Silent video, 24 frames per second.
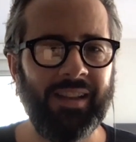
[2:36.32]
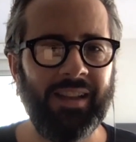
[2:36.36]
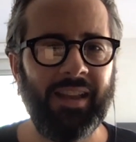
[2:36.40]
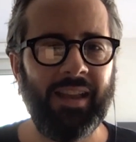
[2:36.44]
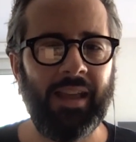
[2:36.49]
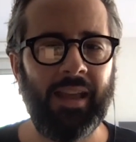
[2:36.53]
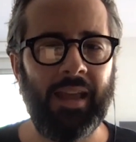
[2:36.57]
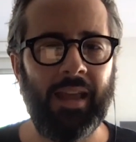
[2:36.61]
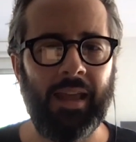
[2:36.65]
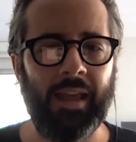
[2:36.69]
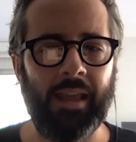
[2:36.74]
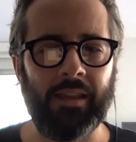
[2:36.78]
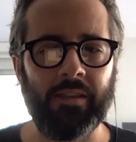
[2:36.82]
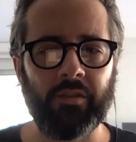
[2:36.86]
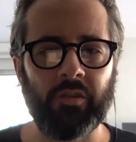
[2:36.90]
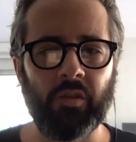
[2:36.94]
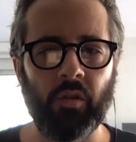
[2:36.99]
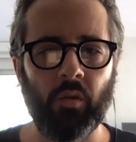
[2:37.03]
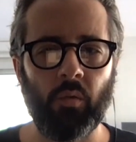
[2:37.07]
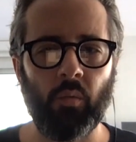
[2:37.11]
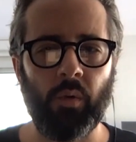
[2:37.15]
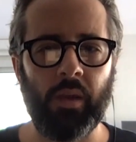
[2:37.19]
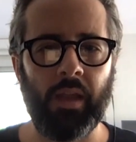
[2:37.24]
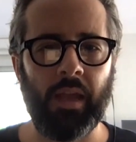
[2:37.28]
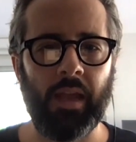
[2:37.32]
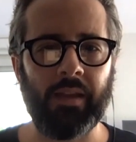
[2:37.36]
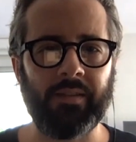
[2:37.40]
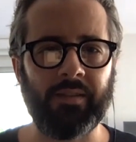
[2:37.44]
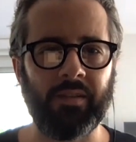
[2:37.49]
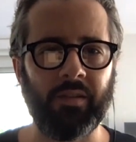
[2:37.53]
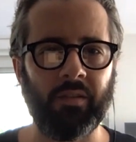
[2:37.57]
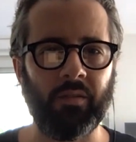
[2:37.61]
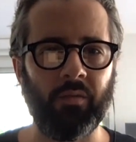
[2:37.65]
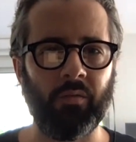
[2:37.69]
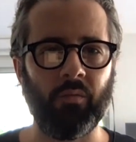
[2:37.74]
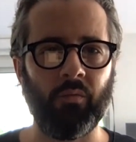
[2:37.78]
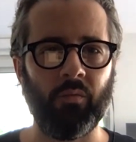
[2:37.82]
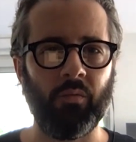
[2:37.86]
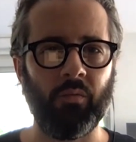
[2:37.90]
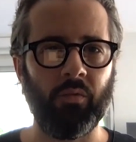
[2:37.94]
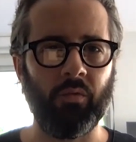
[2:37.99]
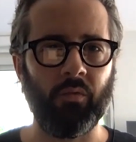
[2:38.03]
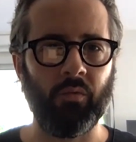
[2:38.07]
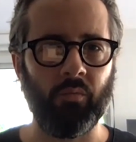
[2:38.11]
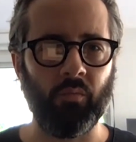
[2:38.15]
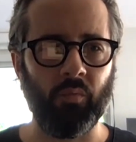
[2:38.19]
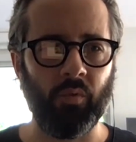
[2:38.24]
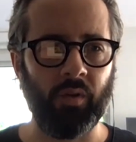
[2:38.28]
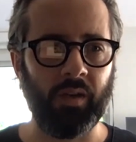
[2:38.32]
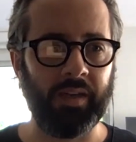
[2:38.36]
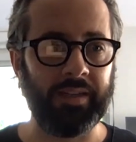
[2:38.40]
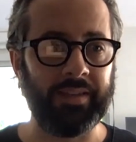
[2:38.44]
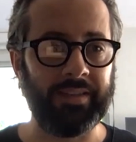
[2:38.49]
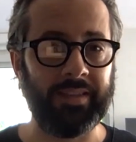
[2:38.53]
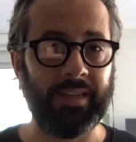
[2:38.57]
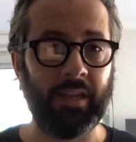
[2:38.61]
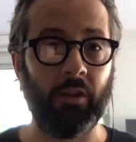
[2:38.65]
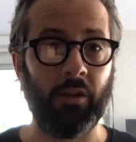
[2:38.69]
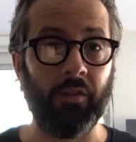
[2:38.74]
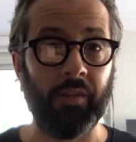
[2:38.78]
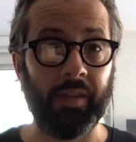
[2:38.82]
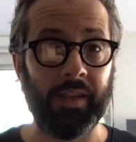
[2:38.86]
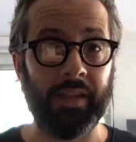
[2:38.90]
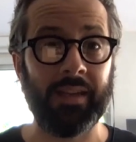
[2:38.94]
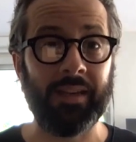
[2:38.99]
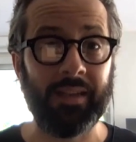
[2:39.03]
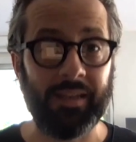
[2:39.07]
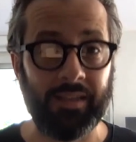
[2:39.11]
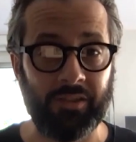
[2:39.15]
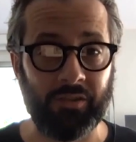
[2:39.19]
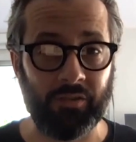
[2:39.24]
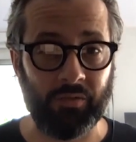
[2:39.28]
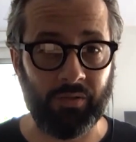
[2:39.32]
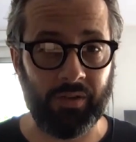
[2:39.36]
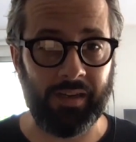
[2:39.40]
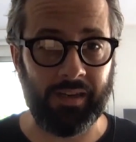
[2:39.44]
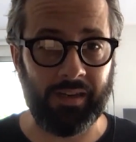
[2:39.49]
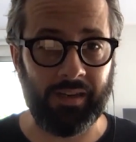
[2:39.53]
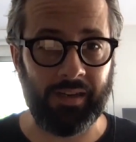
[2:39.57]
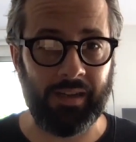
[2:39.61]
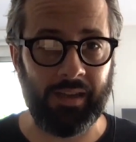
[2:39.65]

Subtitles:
And so we had to really sell the industry